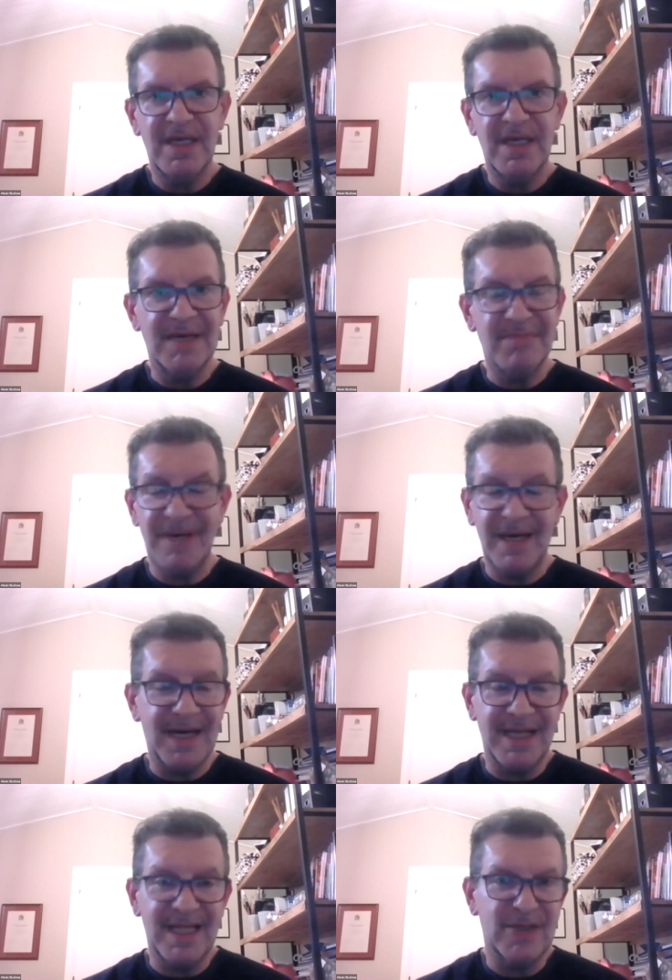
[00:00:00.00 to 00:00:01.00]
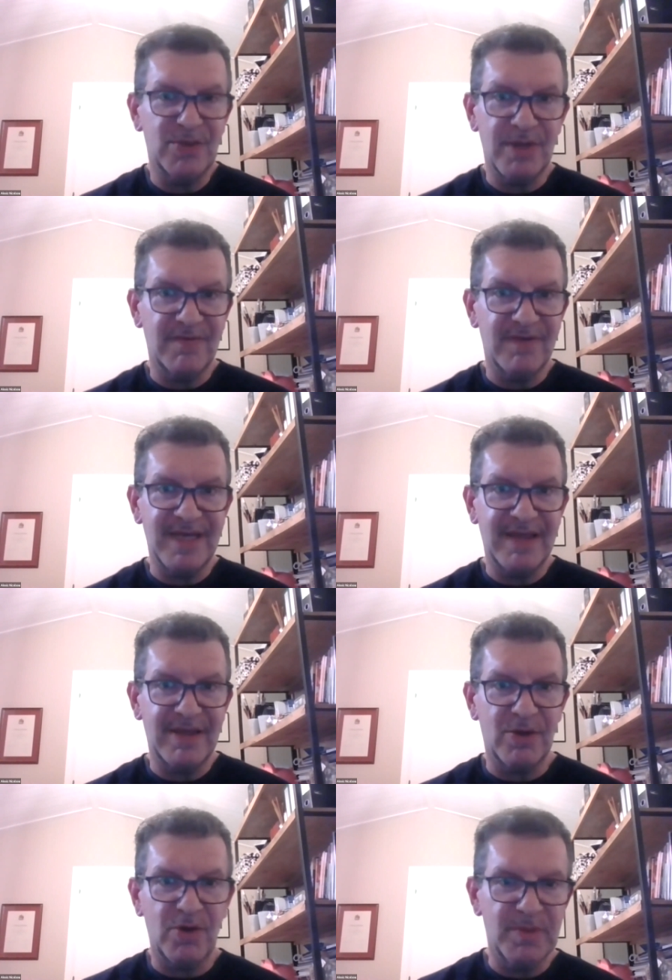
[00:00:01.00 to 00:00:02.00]
I don't have any other
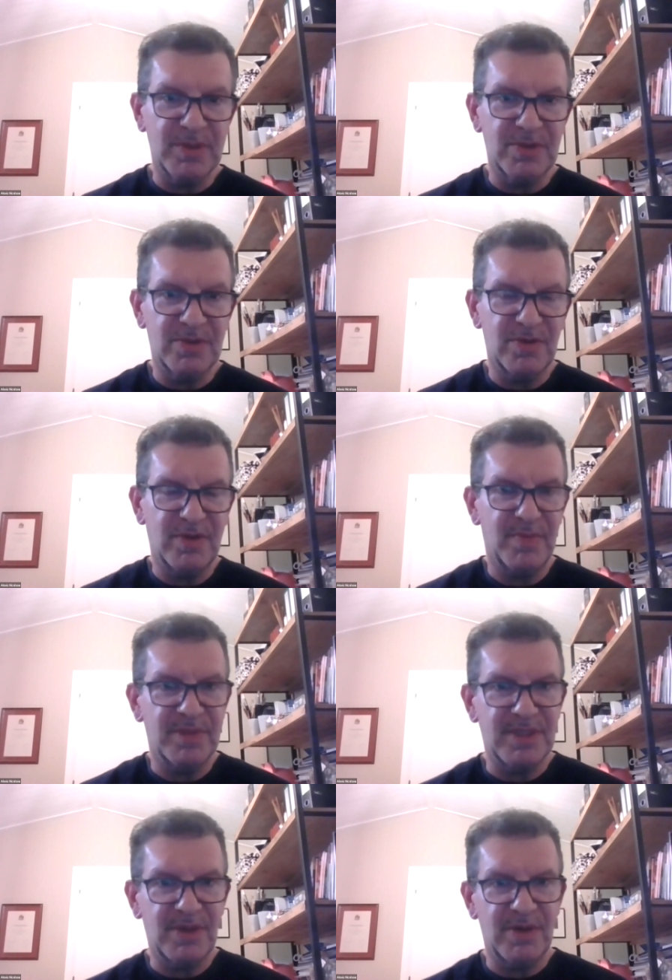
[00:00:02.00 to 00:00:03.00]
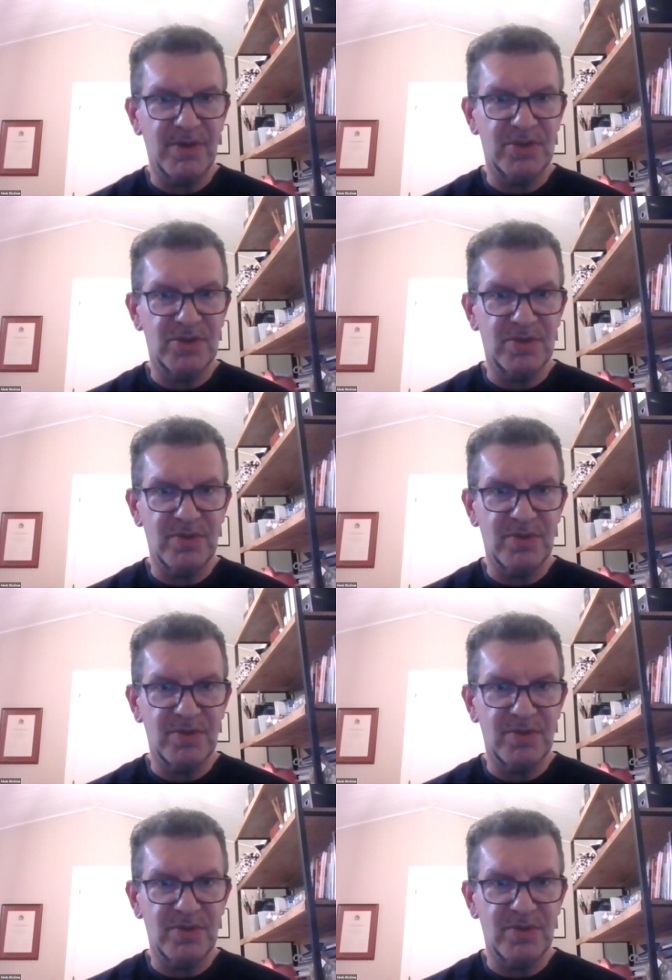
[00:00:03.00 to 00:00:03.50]
comment on that particular question.